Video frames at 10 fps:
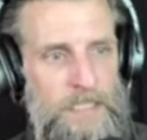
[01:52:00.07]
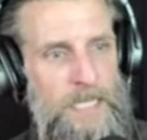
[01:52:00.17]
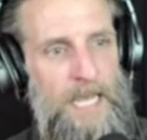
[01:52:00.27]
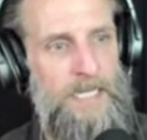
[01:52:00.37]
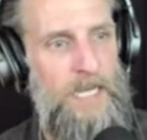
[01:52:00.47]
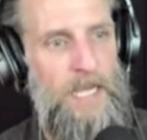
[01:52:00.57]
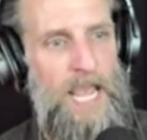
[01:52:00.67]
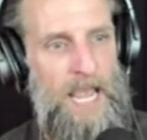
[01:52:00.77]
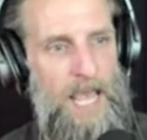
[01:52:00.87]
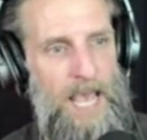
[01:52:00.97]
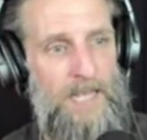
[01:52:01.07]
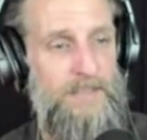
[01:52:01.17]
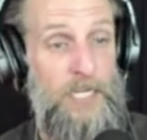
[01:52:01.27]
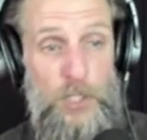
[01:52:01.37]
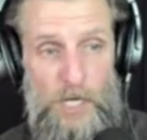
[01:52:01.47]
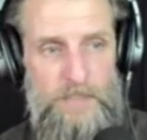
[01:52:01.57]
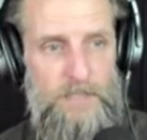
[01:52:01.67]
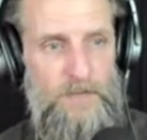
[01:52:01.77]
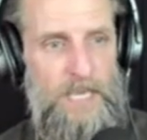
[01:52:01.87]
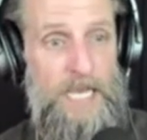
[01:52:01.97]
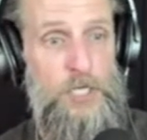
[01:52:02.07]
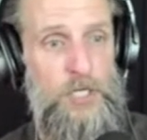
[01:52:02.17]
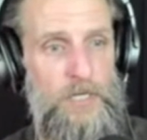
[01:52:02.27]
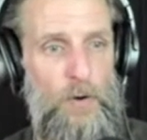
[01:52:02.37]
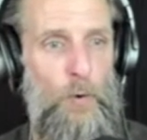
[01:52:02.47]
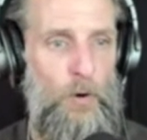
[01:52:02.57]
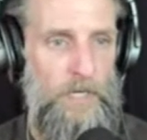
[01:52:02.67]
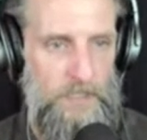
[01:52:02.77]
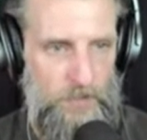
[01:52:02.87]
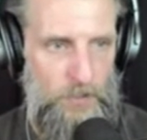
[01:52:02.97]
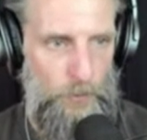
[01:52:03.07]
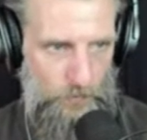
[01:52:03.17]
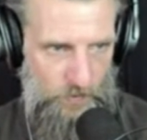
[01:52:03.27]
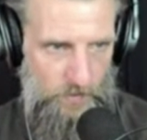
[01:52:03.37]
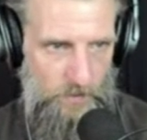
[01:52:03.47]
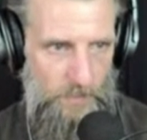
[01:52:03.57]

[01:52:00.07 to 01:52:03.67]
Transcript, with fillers: and as a justification or excuse,